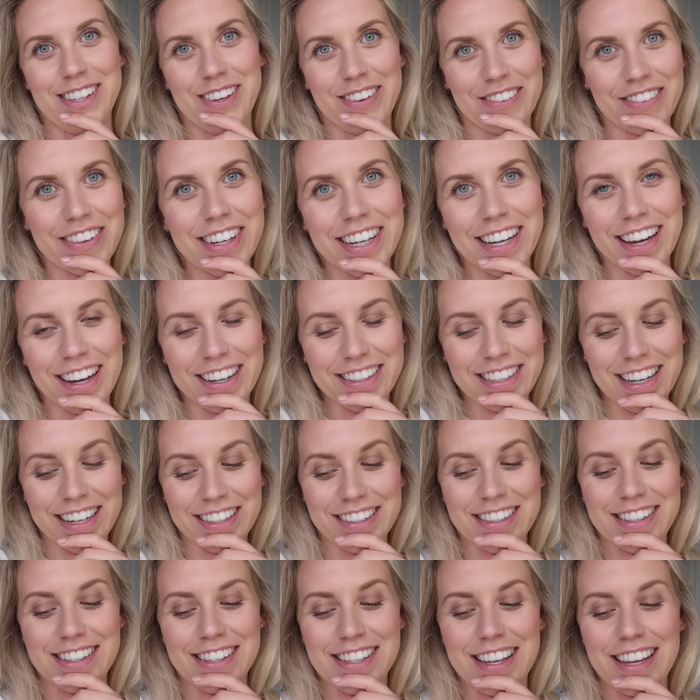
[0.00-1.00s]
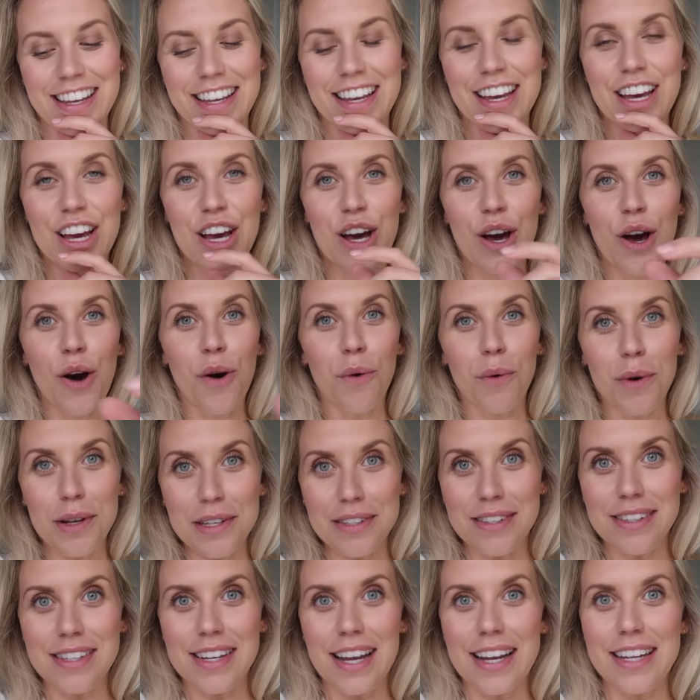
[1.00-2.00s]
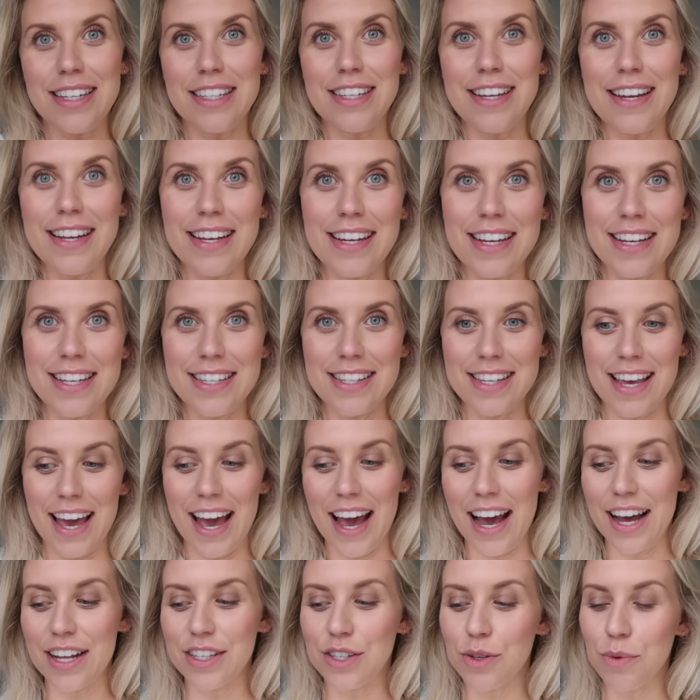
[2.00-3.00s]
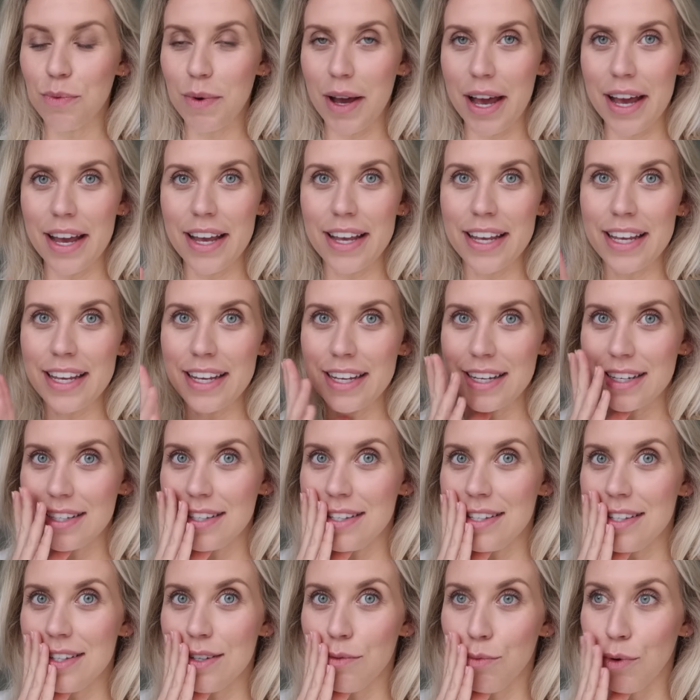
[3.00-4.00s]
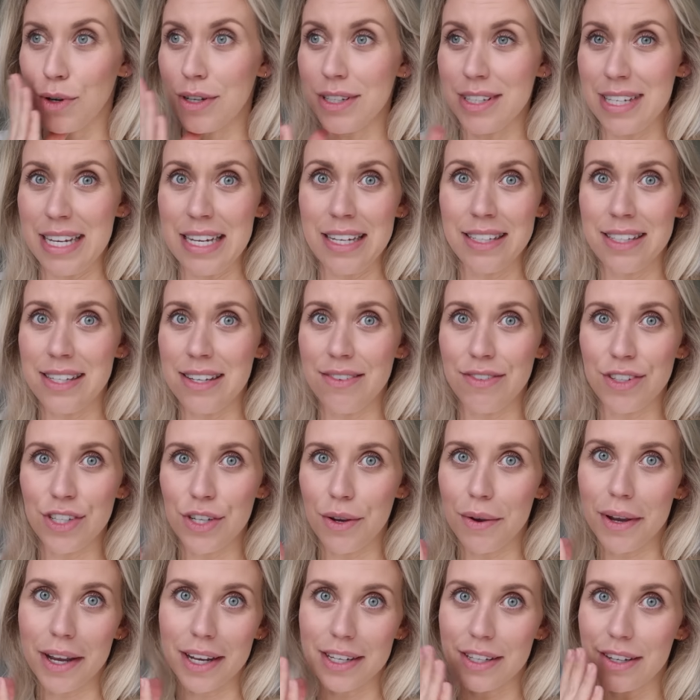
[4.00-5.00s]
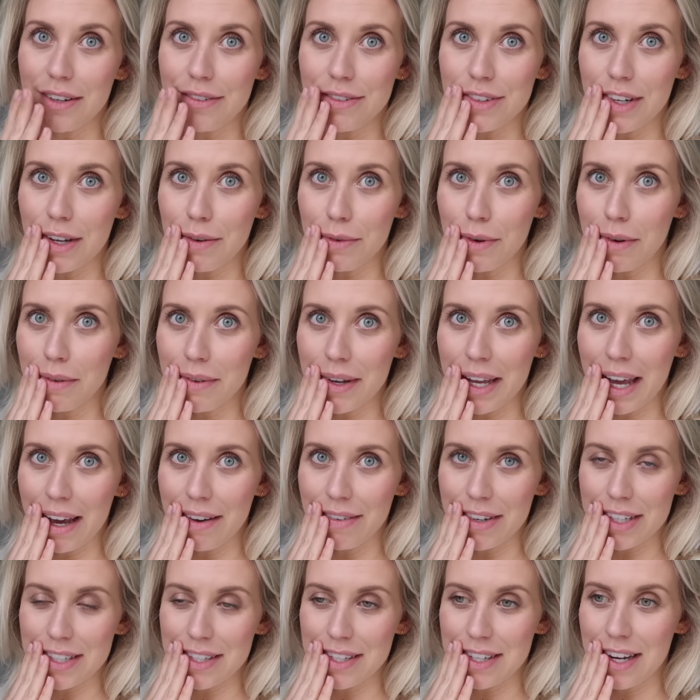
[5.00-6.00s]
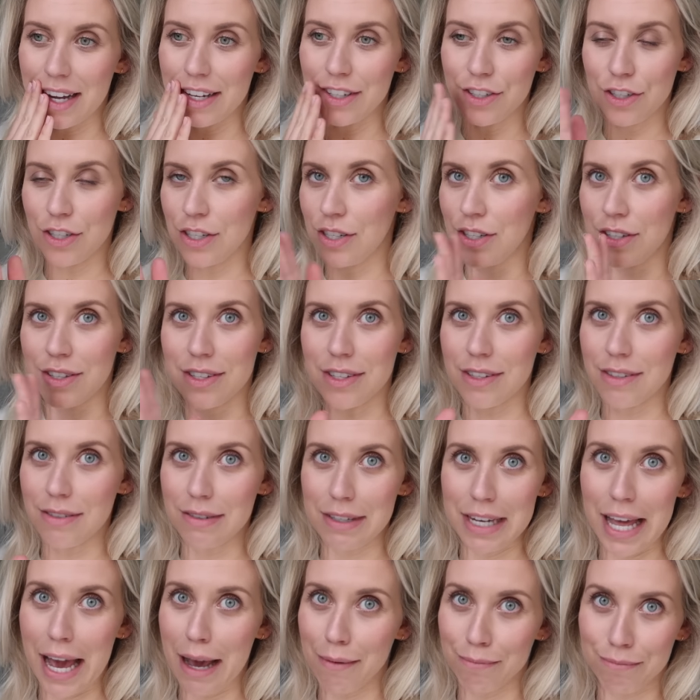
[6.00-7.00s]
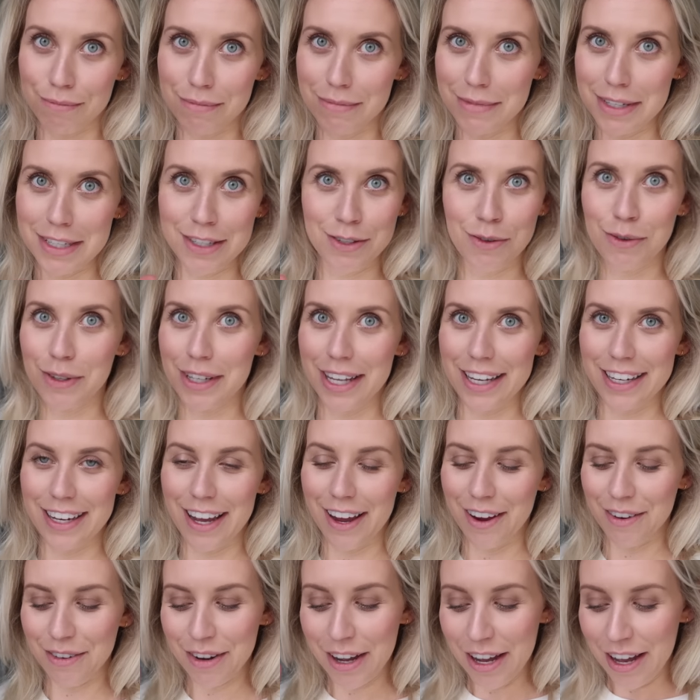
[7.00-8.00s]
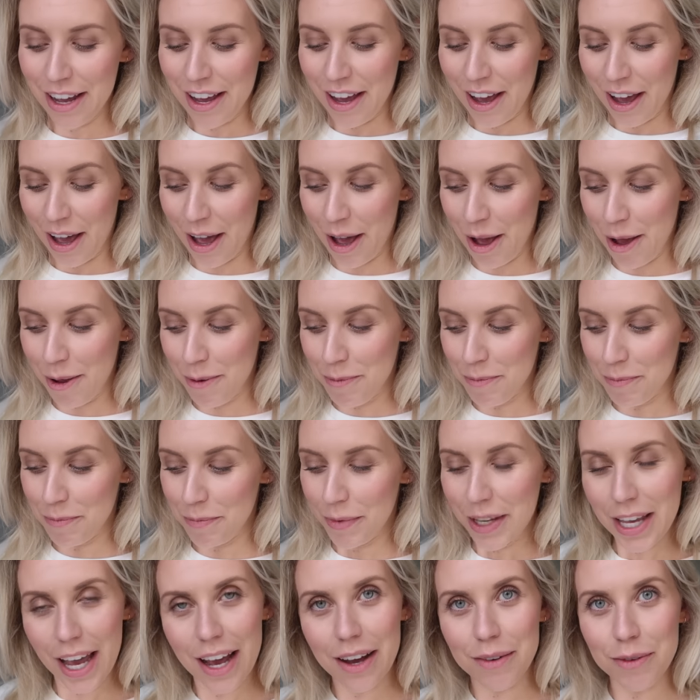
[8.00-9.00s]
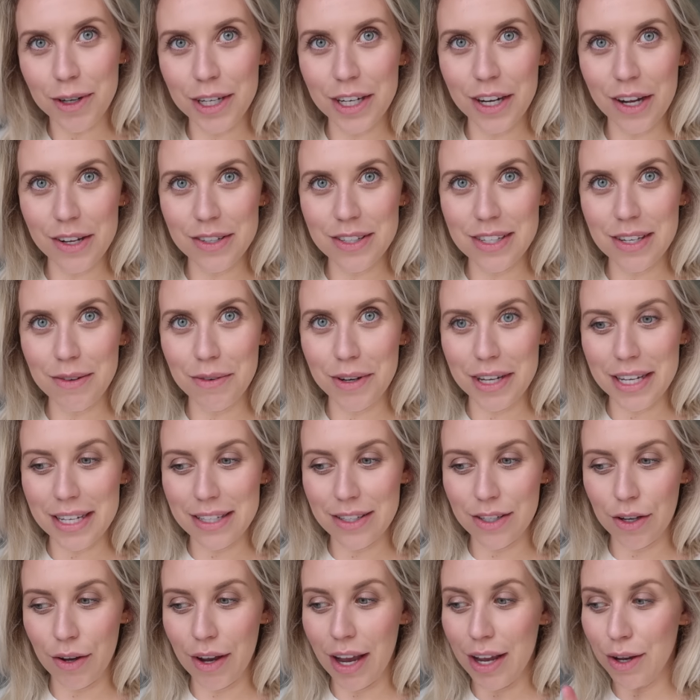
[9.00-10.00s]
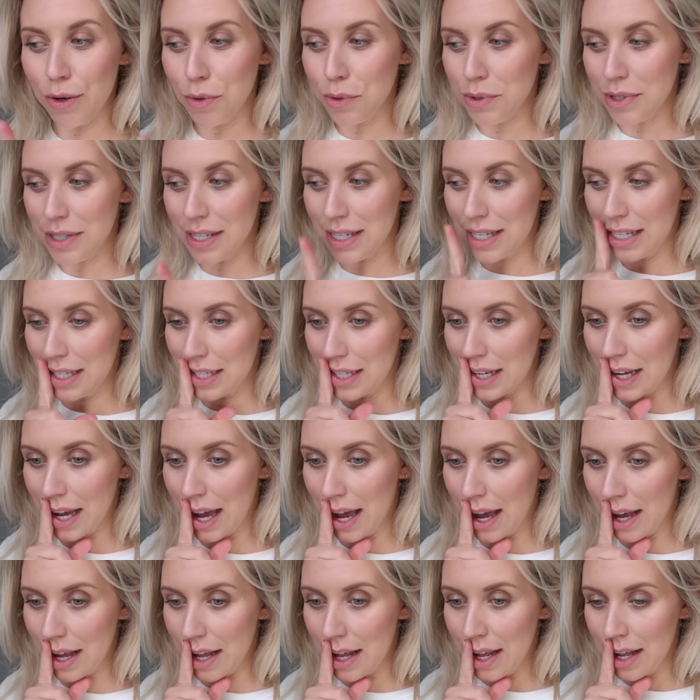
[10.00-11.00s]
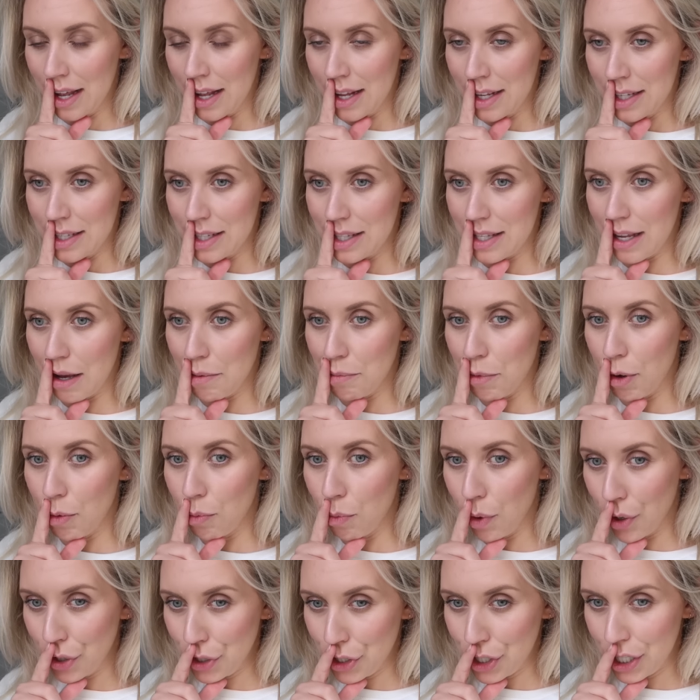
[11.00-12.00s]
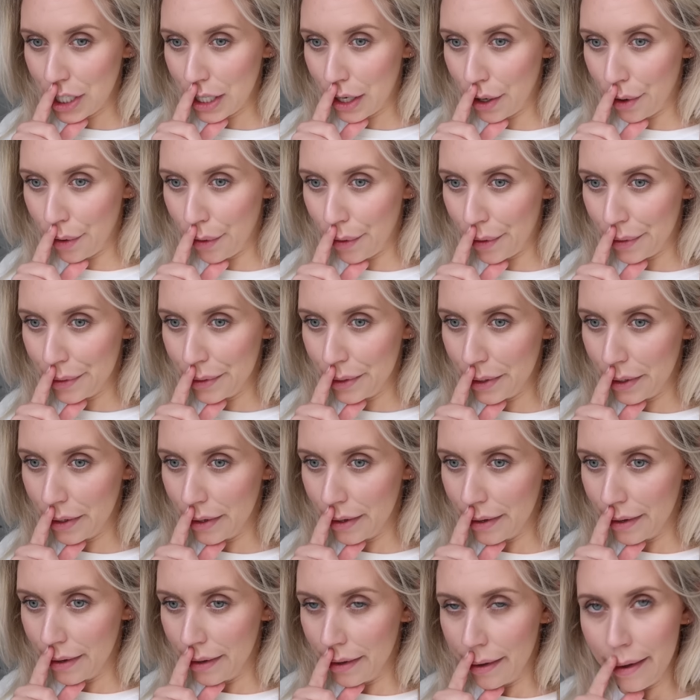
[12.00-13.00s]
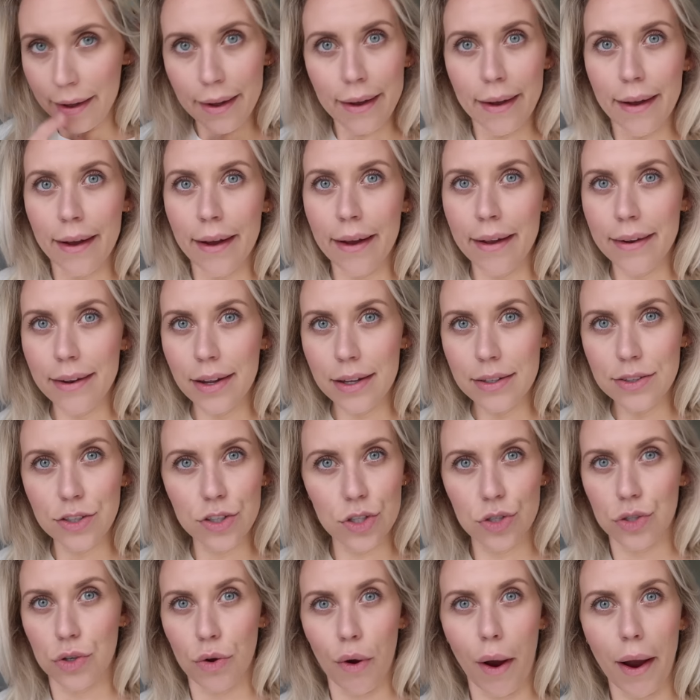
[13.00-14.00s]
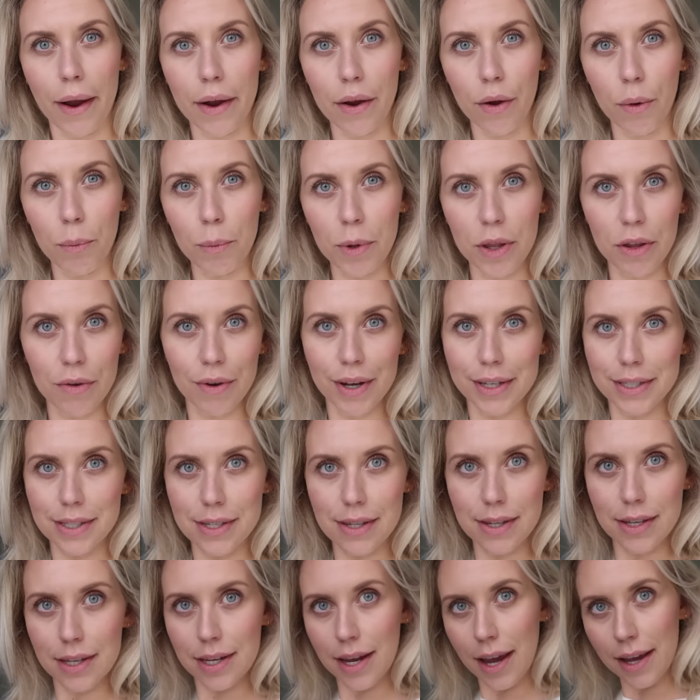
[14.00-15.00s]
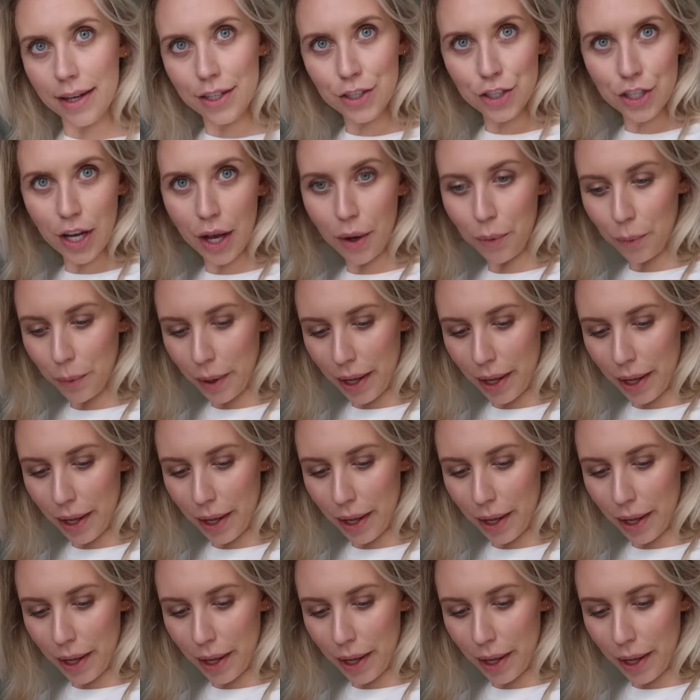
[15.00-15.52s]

so I'm gonna go down and see what stage he is at, where he is, what he's even doing. I don't even know what we're having tonight, just lamb is all I know. Um, yeah, I'm gonna go see what he's doing. I also need to get some washing on. And let's just crack on with the rest of the day, shall